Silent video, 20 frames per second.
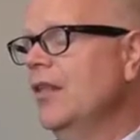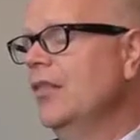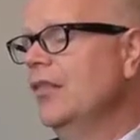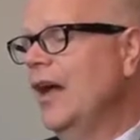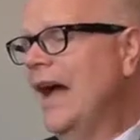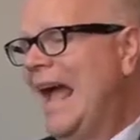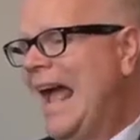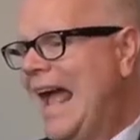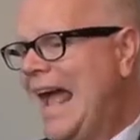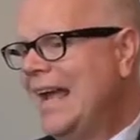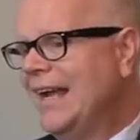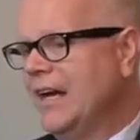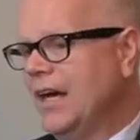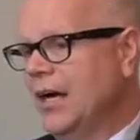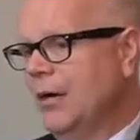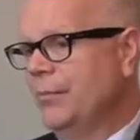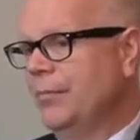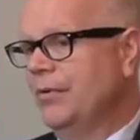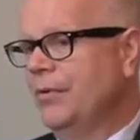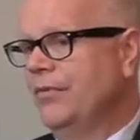The
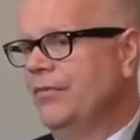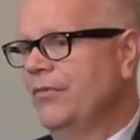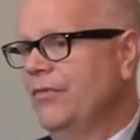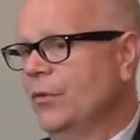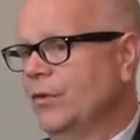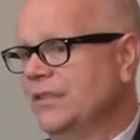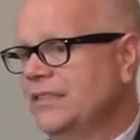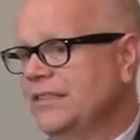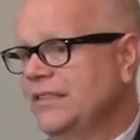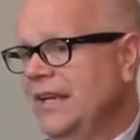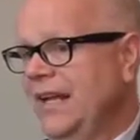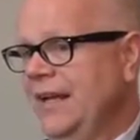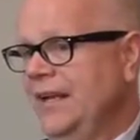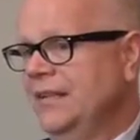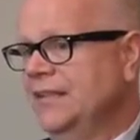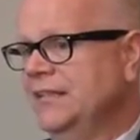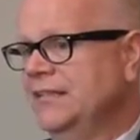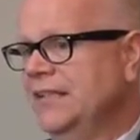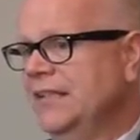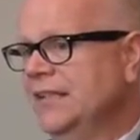hang-up for
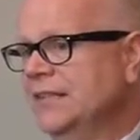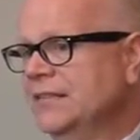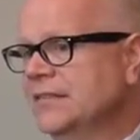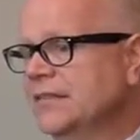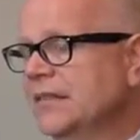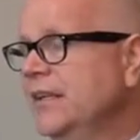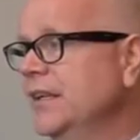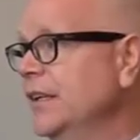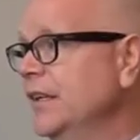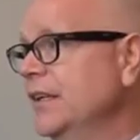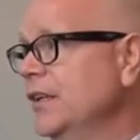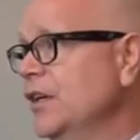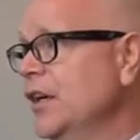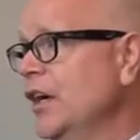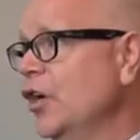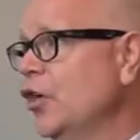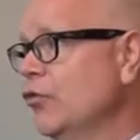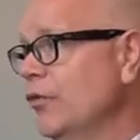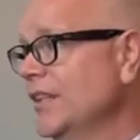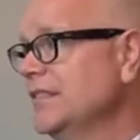states is in
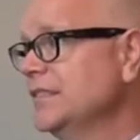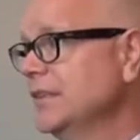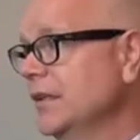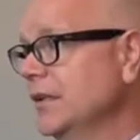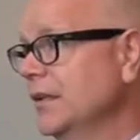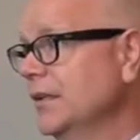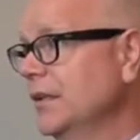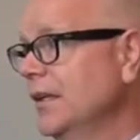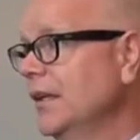ERISA,